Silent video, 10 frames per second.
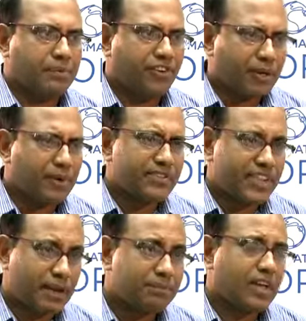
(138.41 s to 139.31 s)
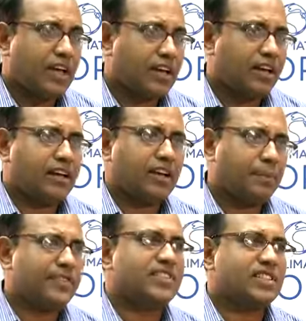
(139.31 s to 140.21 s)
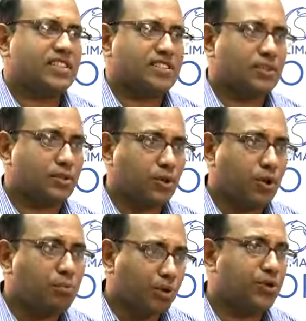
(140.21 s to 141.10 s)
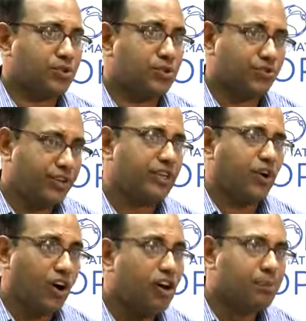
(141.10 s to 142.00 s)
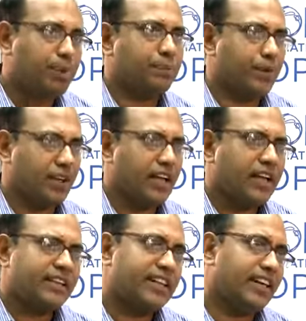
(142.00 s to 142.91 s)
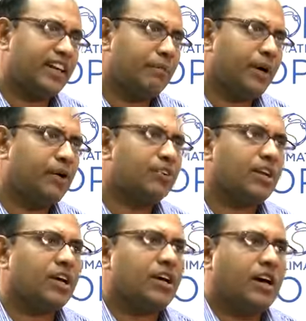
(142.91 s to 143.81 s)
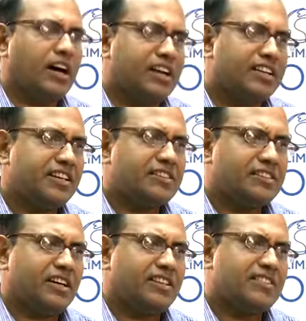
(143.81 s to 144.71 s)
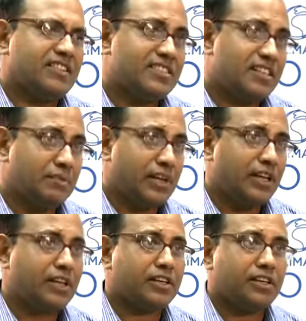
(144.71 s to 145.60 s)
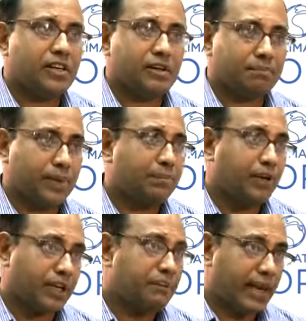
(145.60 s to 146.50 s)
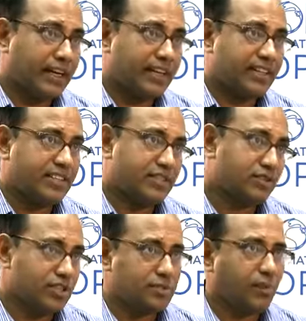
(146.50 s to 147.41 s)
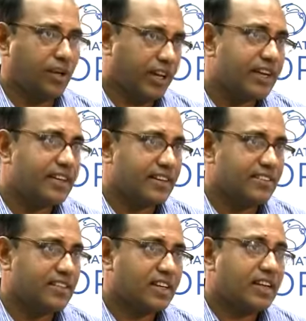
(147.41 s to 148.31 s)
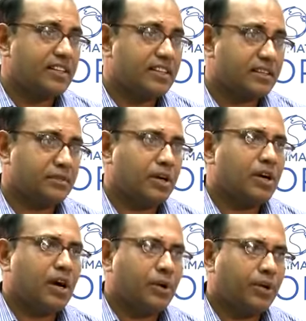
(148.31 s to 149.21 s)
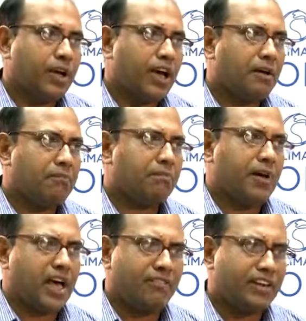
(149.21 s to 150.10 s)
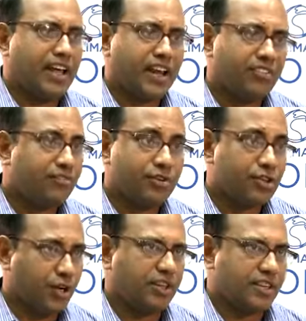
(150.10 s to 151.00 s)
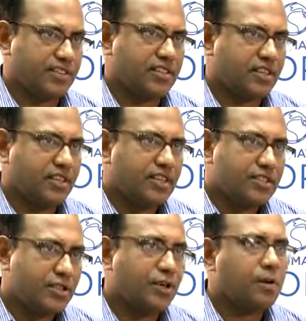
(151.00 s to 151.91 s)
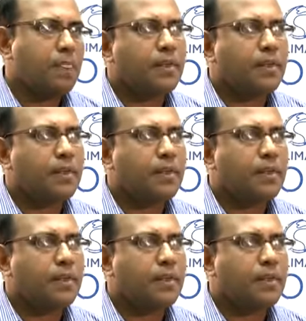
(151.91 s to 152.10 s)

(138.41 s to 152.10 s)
farmers have the capacity to grow more to feed all people. There are about 160 uh, million uh, people in Bangladesh with small areas the, we have haven't enough food shortage. So